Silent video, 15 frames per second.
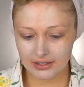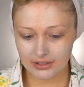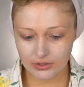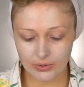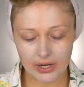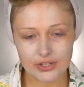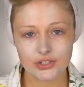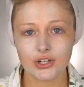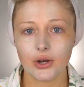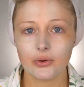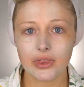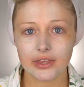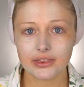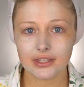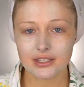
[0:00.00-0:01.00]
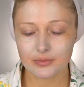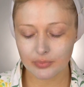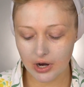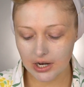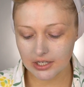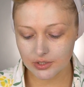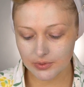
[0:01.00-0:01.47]
you guys know that this
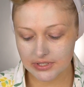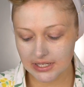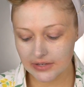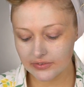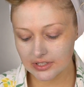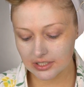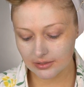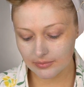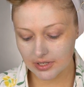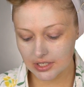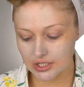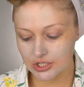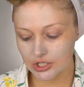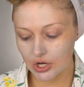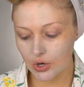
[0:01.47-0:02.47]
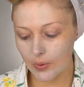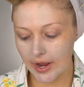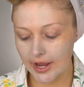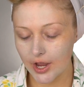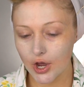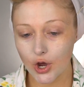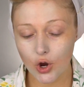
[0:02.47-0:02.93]
product was given to me, so
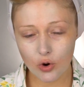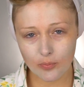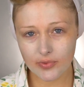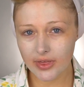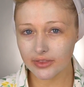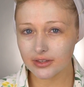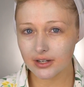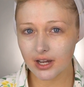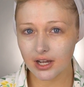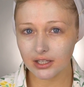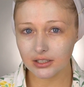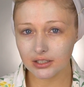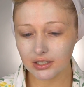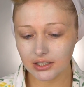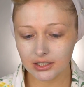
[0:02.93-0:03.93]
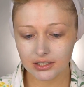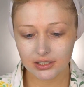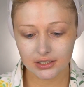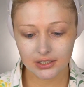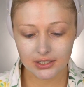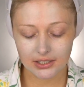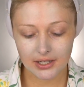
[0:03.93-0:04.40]
I hope that the color
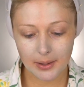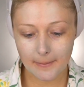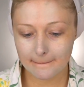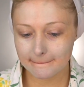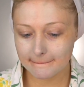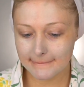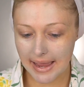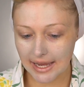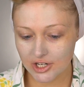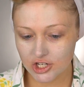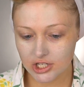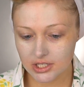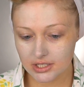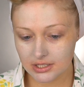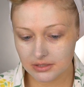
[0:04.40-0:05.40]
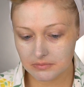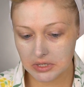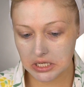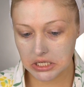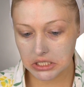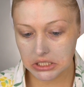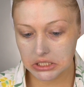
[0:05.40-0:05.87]
matches
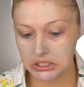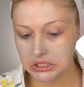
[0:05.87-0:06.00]
me,